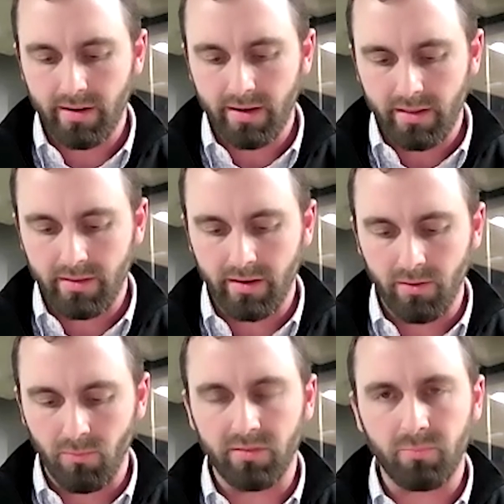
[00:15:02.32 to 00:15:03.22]
that it
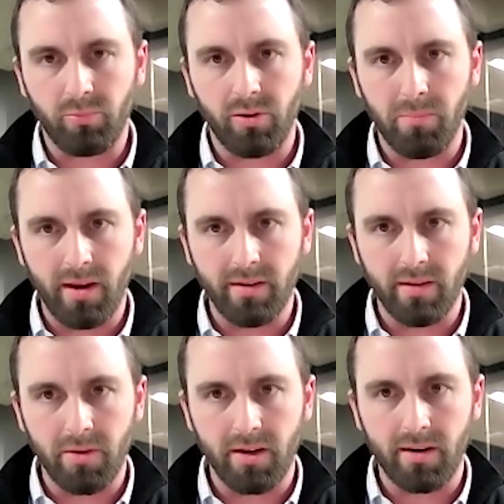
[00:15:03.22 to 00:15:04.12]
was
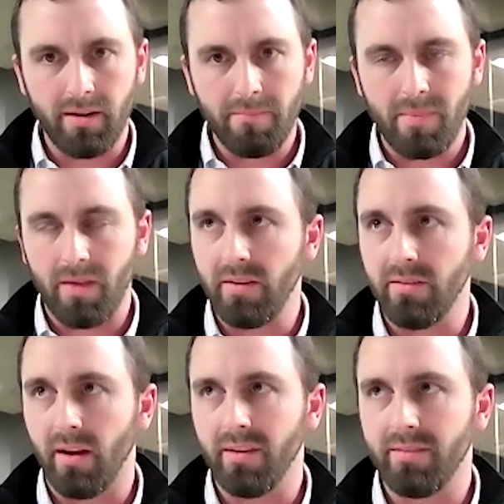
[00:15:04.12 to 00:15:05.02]
pre-pandemic. If it
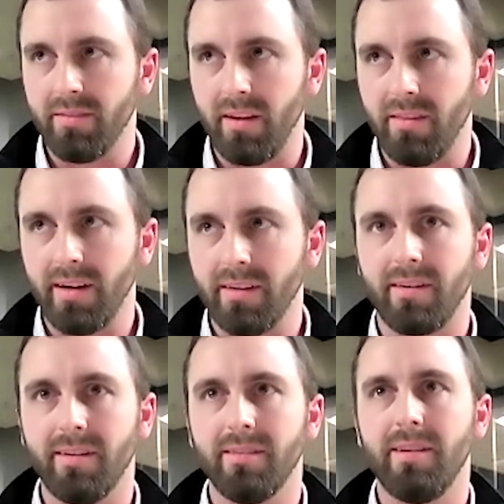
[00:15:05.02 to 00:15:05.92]
does, I think it's
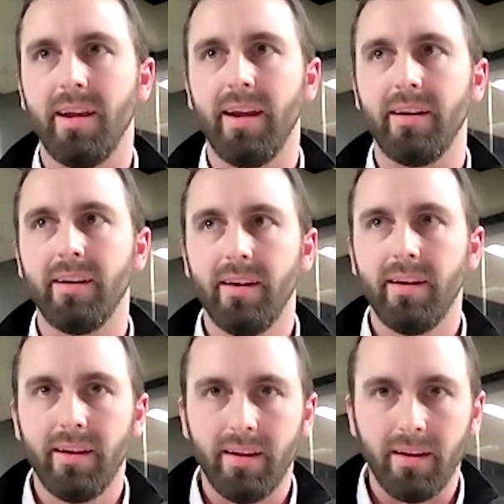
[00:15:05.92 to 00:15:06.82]
going to take,
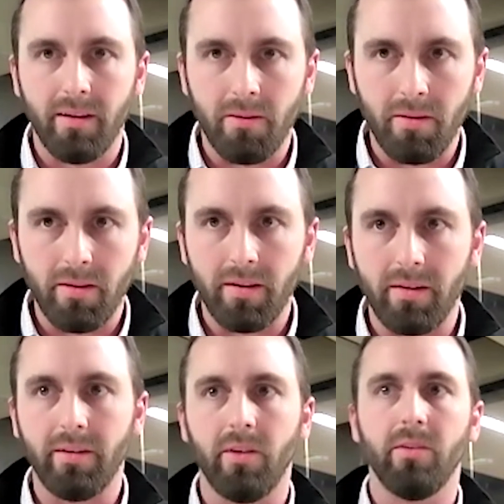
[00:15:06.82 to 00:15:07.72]
you
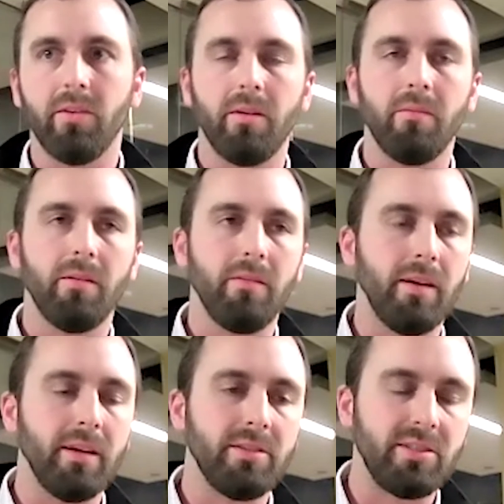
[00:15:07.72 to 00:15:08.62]
know,
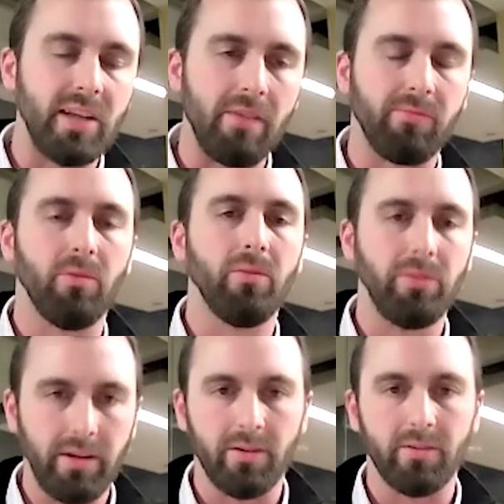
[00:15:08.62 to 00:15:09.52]
several
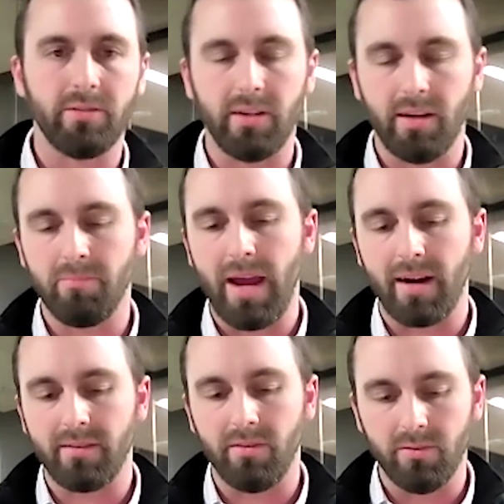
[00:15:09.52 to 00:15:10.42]
years to get back
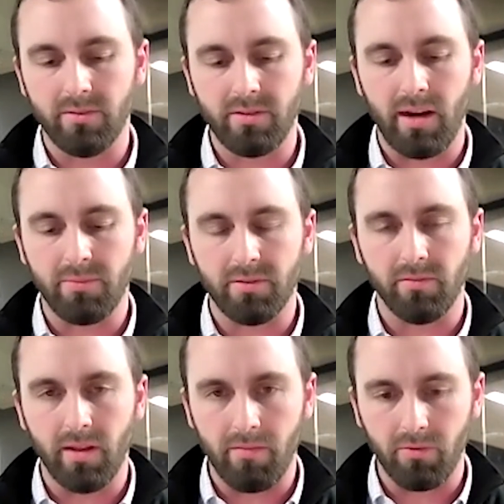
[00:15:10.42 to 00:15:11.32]
to those types of
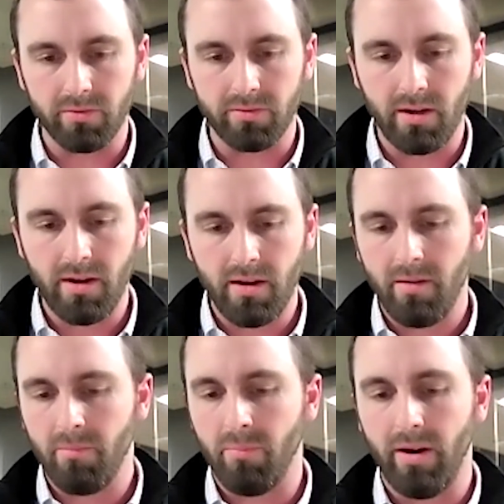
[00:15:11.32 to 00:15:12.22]
levels.
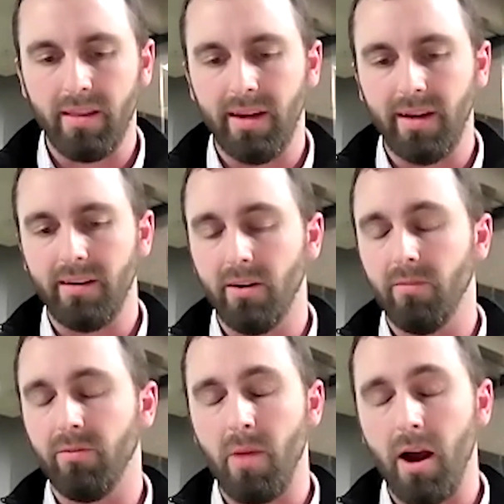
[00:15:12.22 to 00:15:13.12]
But I think,
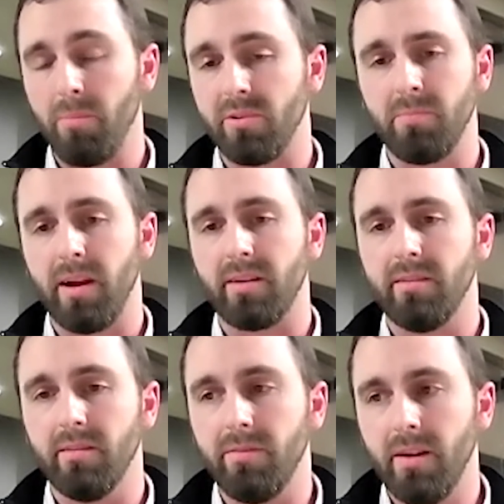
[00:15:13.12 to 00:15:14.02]
from our
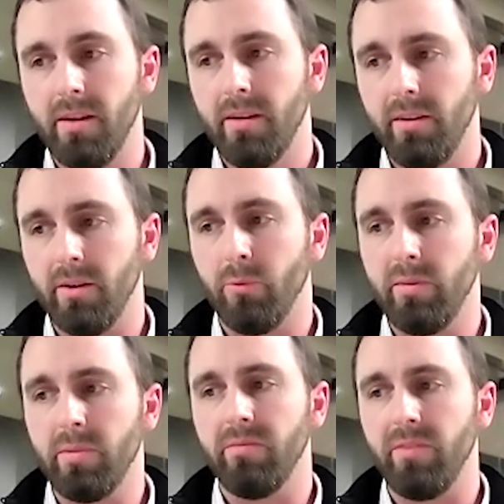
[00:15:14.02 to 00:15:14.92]
perspective, we've
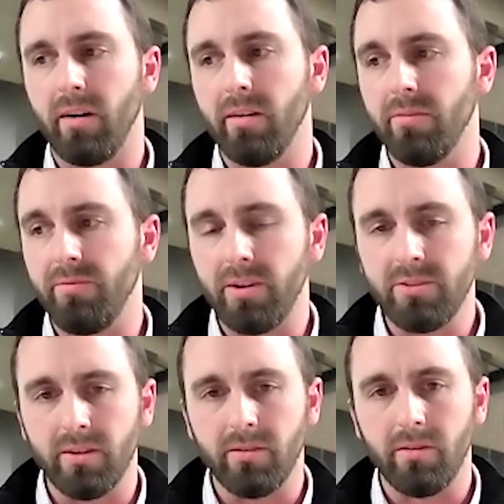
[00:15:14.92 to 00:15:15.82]
been very efficient